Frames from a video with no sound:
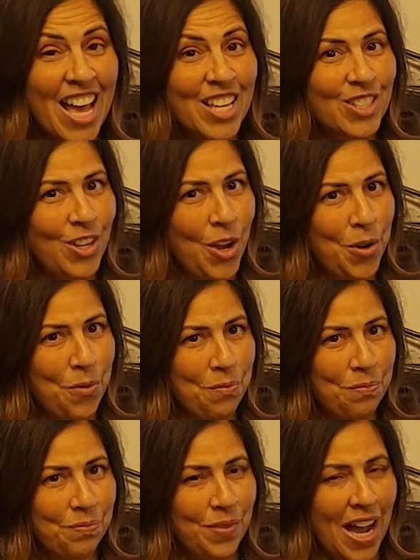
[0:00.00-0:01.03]
So
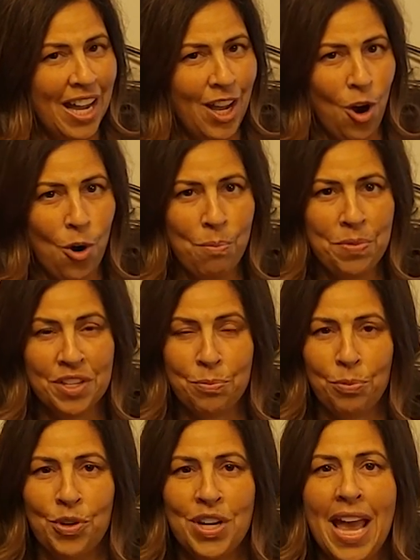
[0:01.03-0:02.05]
I hope this
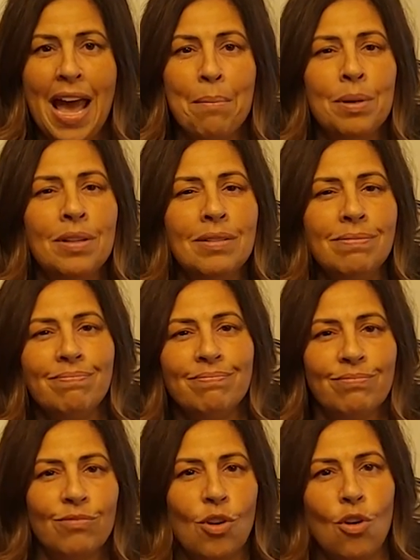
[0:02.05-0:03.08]
preamble
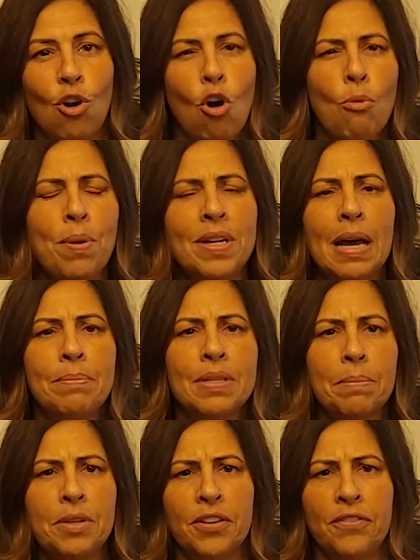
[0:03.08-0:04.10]
opened up
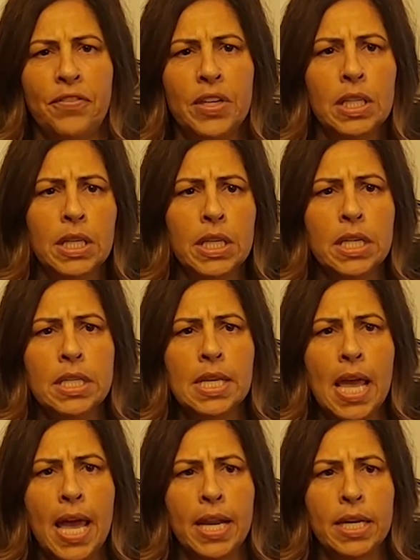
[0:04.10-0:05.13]
some of your feelings
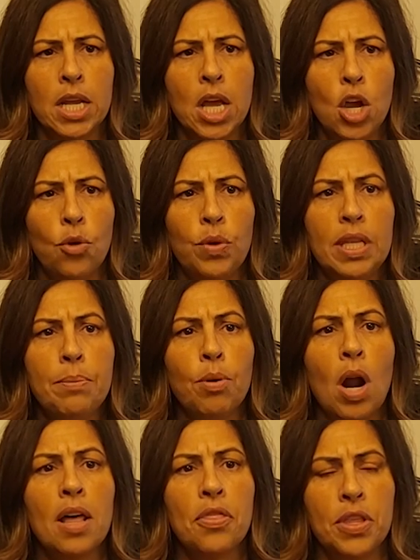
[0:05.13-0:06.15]
and really
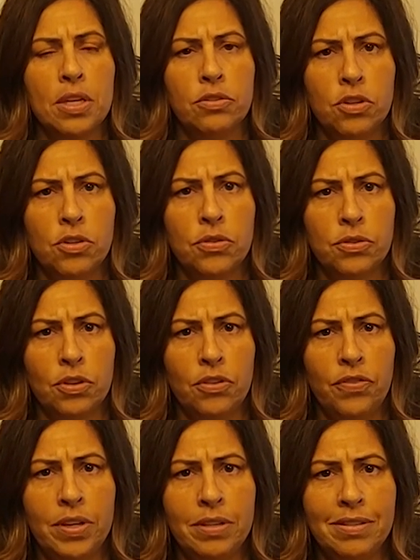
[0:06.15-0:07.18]
brought things to the
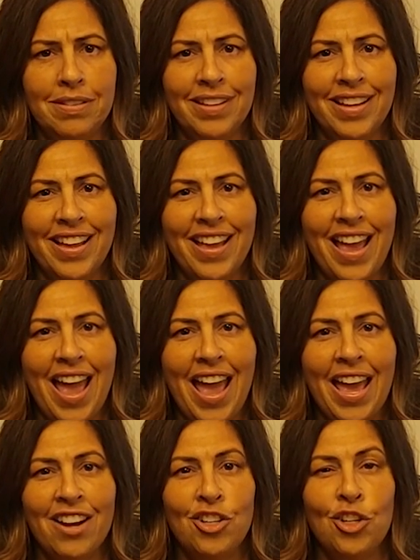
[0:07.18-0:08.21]
surface.
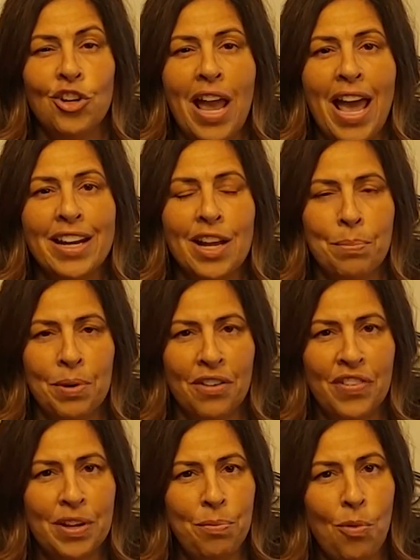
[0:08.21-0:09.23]
And you're at a
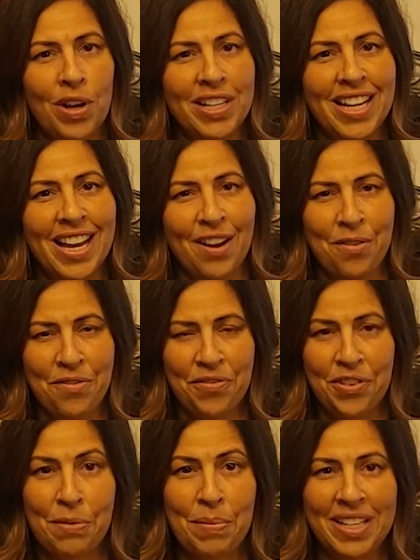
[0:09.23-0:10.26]
perfect point now
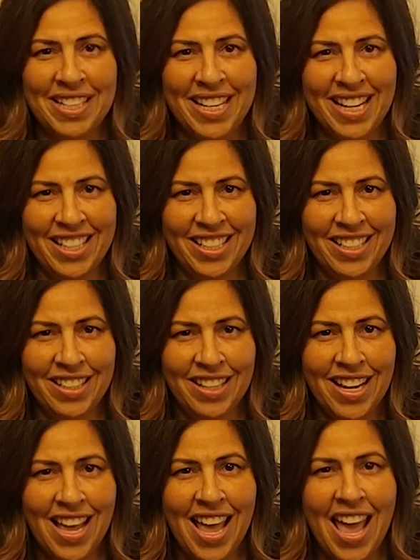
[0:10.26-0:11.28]
for a meditation,
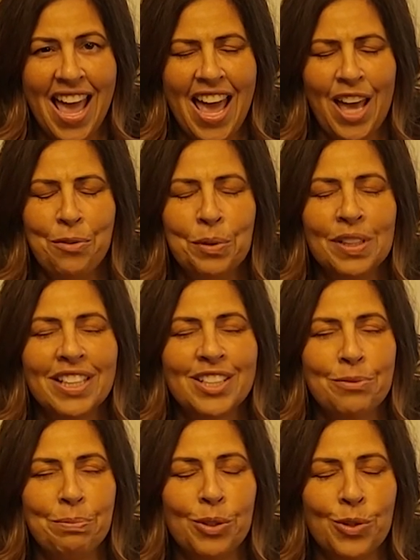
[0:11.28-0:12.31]
and we'll
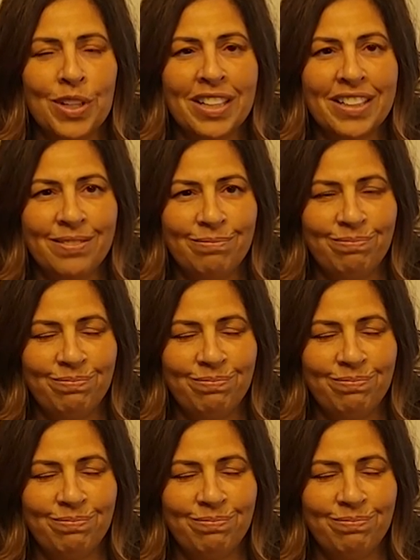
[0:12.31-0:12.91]
explore